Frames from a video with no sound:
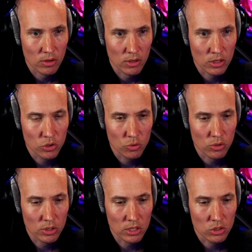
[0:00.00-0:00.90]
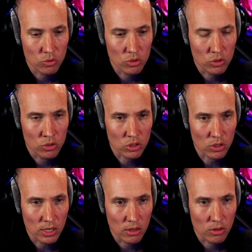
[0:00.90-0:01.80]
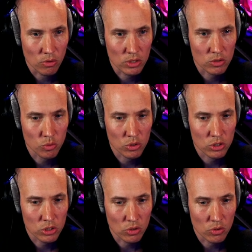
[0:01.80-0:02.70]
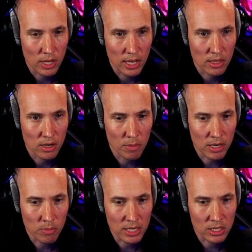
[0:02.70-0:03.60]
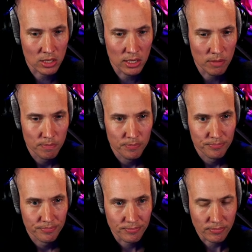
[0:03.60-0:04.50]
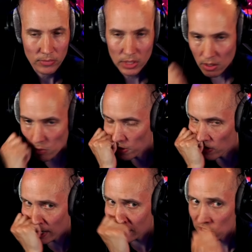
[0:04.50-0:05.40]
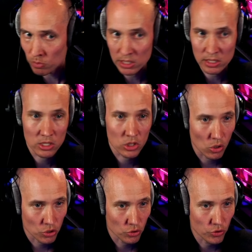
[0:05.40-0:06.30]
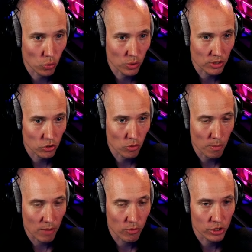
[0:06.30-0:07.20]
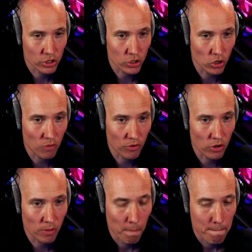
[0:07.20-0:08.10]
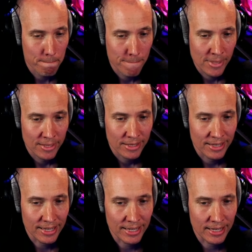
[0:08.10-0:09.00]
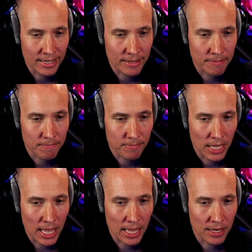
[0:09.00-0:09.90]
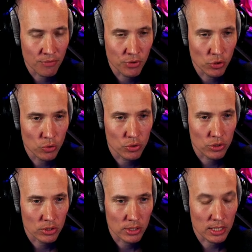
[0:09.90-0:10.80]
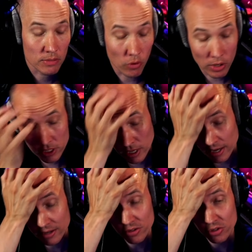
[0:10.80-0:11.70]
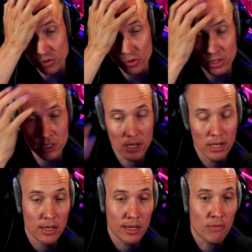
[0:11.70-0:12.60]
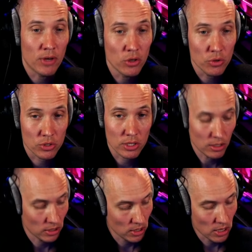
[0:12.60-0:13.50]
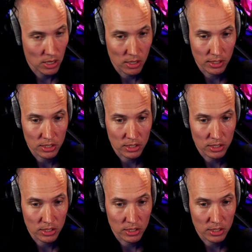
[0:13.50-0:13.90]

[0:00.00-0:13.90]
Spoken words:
It should start. I thought it would start to add there, but basically, when you add instruments, it starts to load into the memory server. And if you use, as far as I understood it, if I use the let's